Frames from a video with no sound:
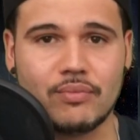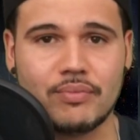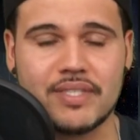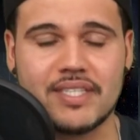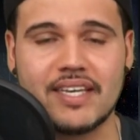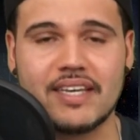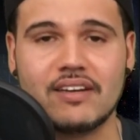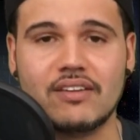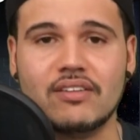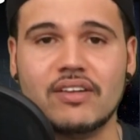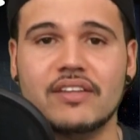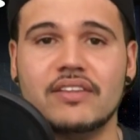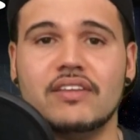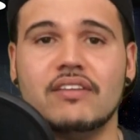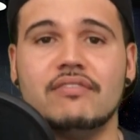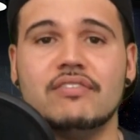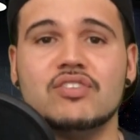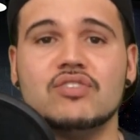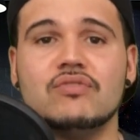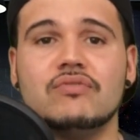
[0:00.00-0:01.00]
We'll be taking a look at
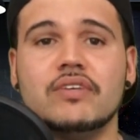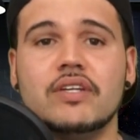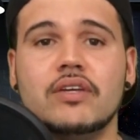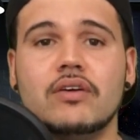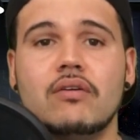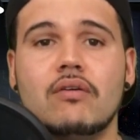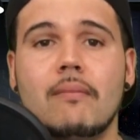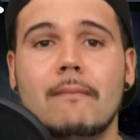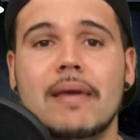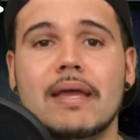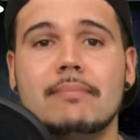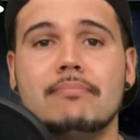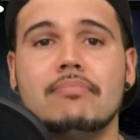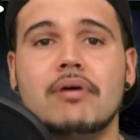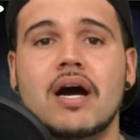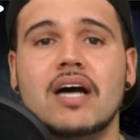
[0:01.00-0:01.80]
the official video, made